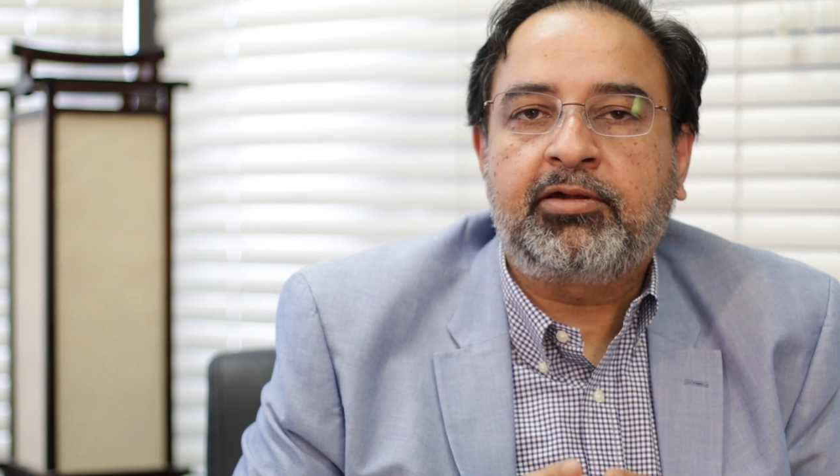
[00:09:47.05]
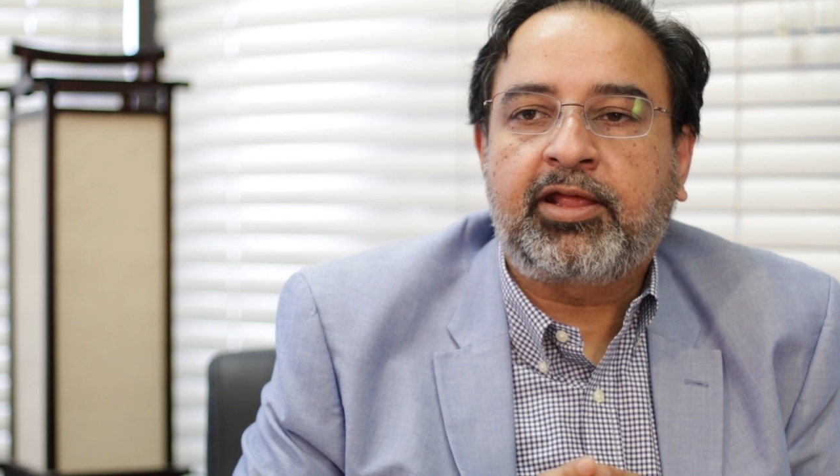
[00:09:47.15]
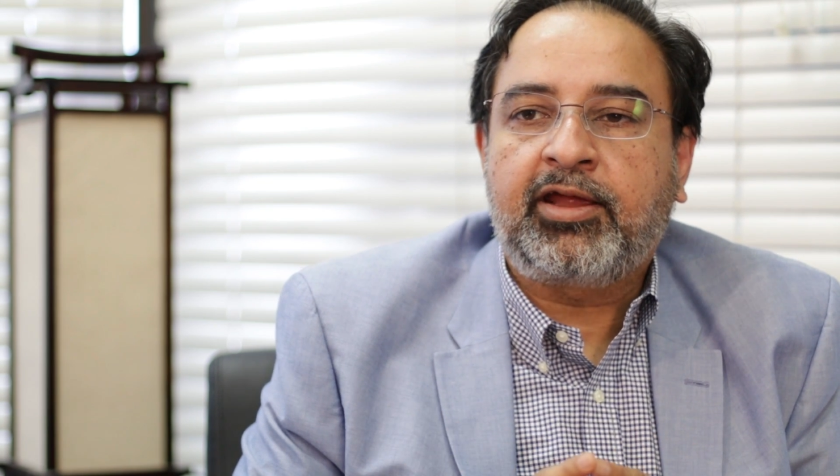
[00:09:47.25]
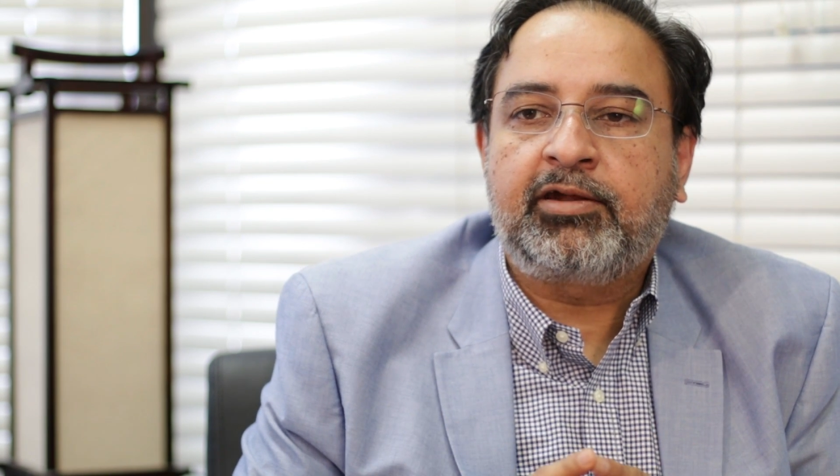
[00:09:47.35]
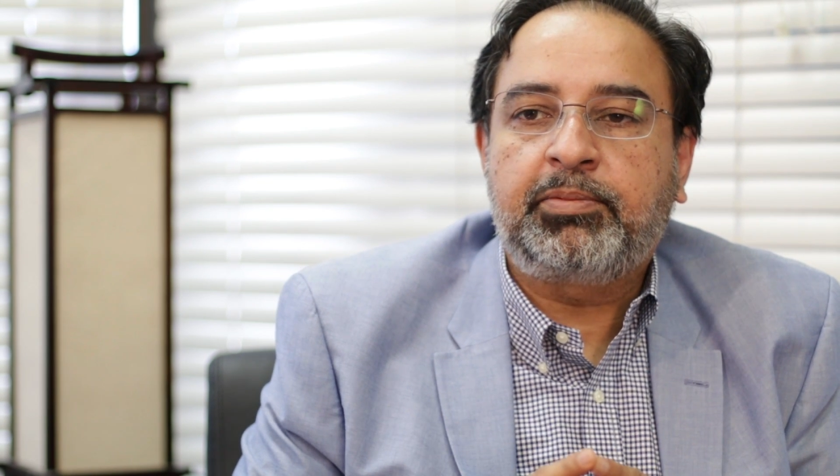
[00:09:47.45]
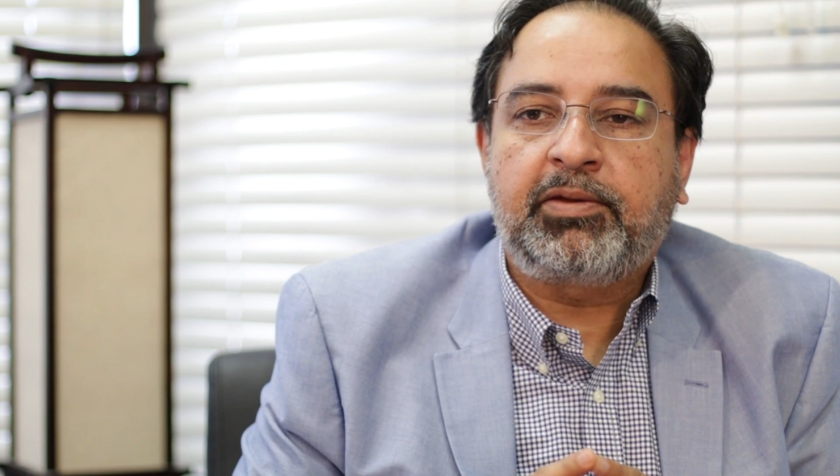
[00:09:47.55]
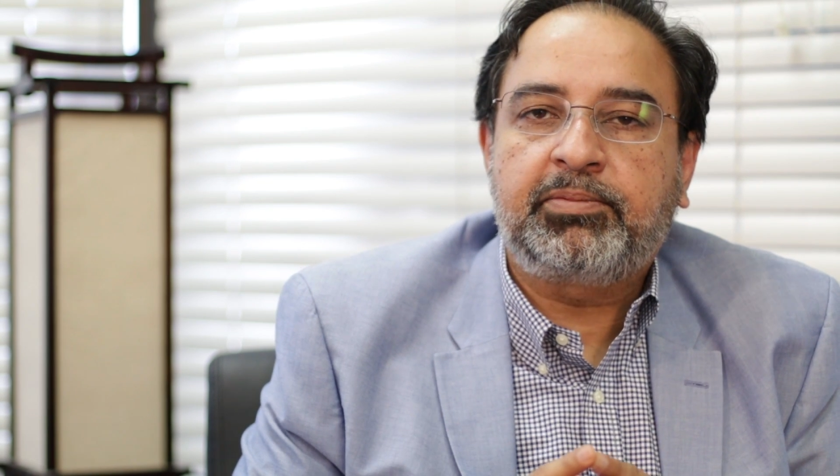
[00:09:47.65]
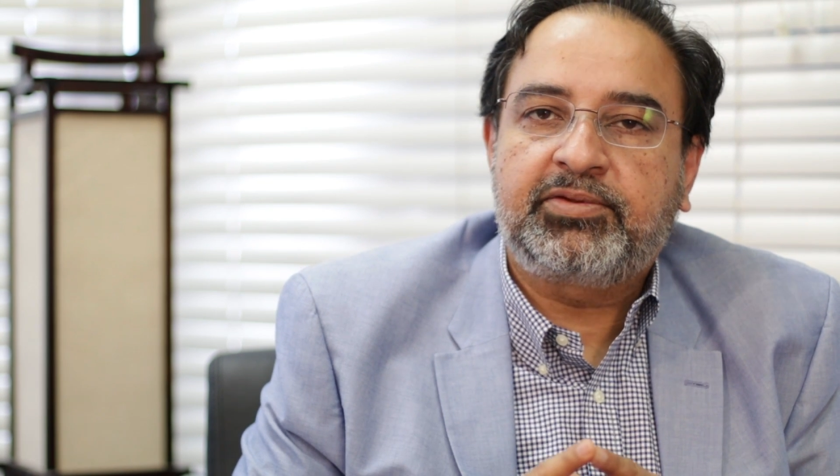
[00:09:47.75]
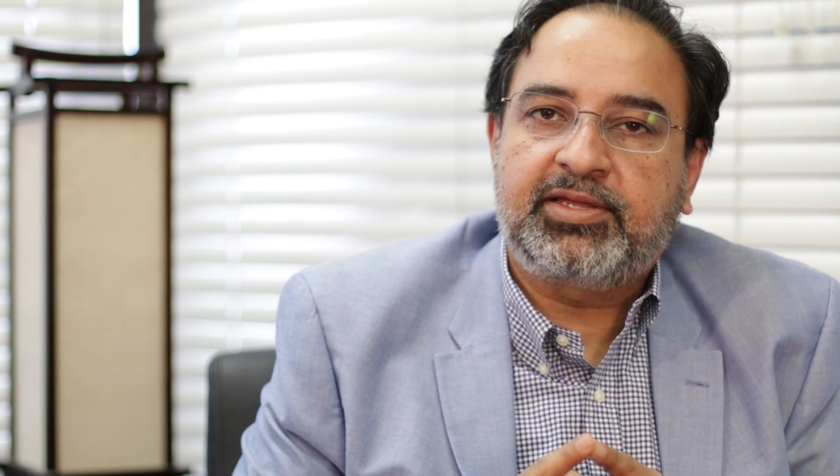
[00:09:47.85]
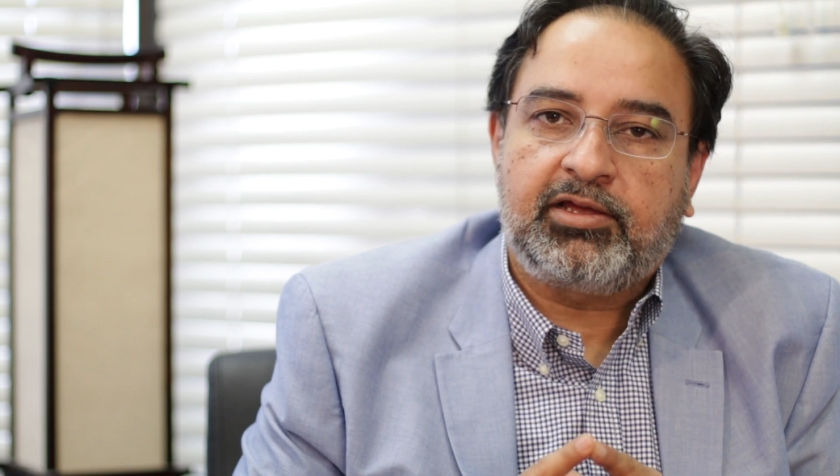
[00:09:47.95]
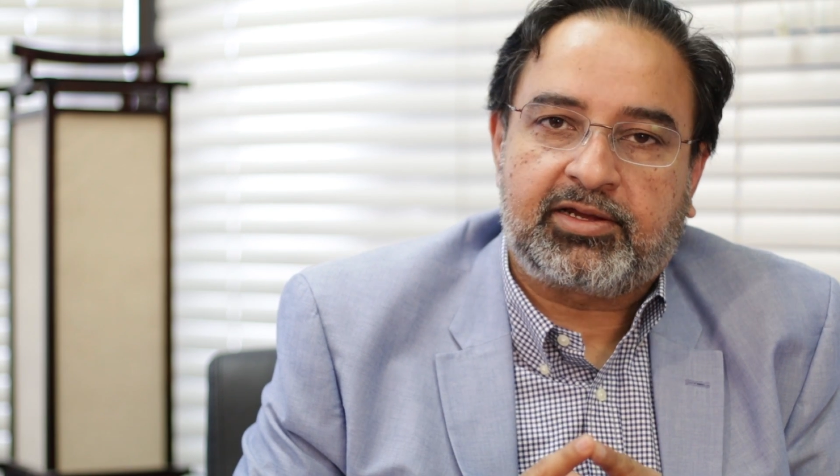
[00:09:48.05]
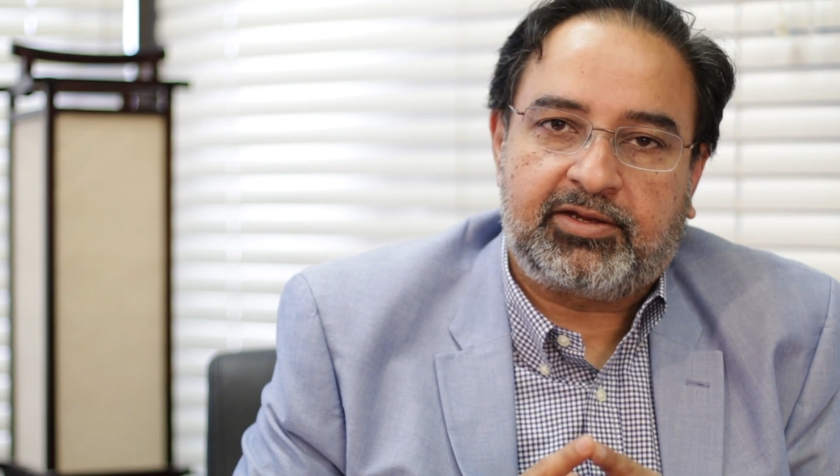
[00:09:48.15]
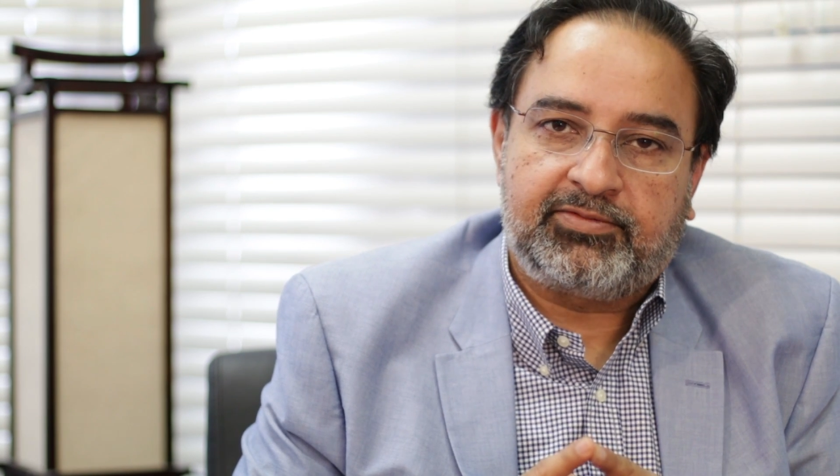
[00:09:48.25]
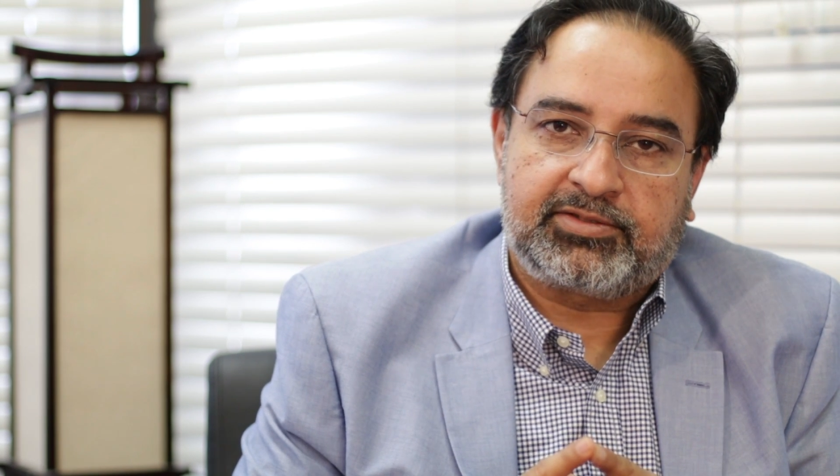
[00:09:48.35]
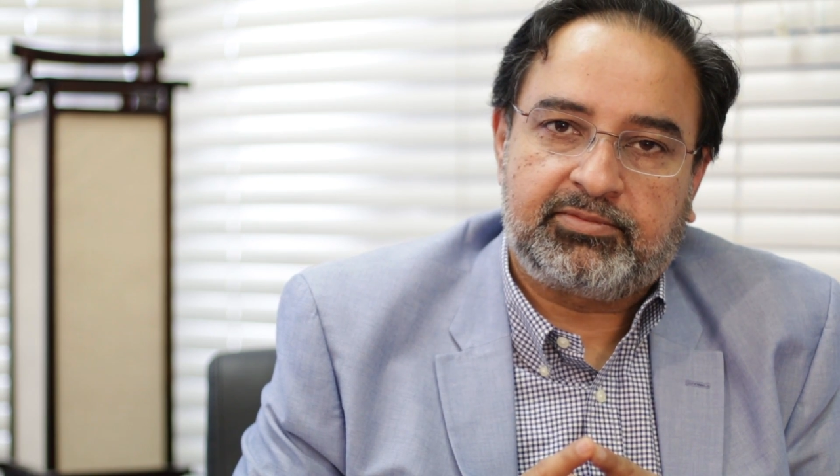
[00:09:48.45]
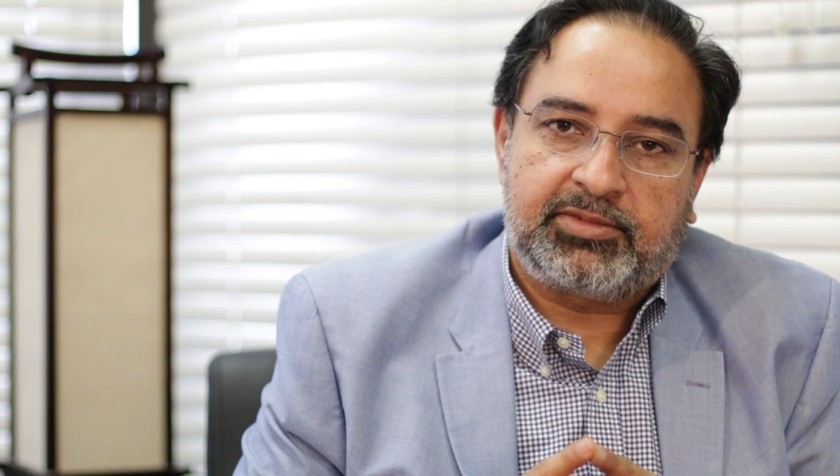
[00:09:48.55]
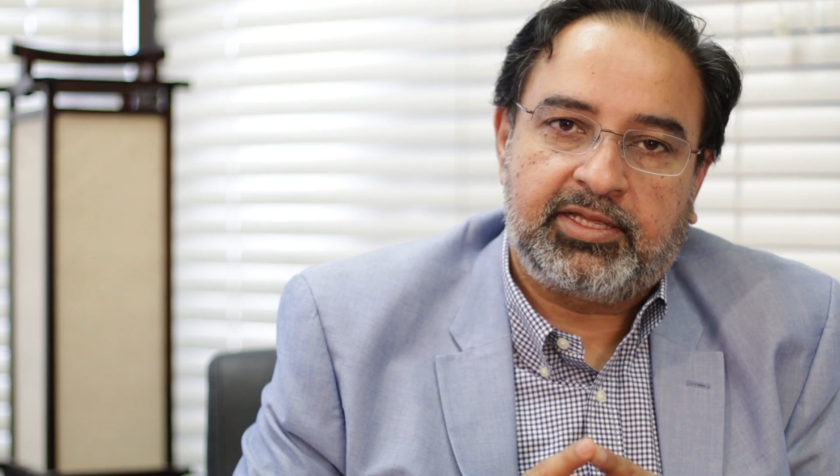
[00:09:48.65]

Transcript: Diet Pepsi activism.